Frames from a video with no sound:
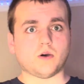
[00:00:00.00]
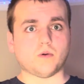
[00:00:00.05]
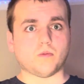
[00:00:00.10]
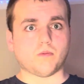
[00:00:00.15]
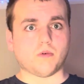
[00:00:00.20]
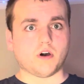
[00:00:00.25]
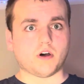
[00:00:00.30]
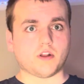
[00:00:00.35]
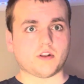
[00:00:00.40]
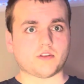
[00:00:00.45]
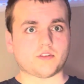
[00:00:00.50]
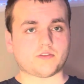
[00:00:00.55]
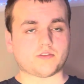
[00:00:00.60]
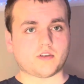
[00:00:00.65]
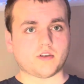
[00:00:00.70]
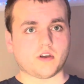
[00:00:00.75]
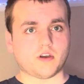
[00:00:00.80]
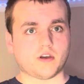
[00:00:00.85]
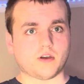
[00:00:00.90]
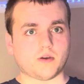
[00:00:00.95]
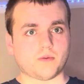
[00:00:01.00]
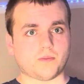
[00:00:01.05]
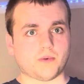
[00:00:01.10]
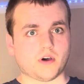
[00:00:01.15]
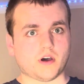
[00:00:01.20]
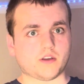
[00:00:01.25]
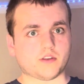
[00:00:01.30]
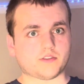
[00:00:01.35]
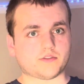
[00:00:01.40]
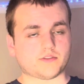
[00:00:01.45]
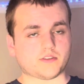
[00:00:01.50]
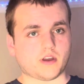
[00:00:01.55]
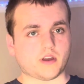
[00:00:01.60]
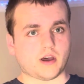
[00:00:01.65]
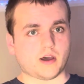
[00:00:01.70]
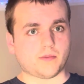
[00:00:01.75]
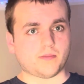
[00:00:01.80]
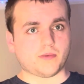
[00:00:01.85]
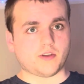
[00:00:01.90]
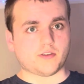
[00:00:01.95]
What is good? What's up?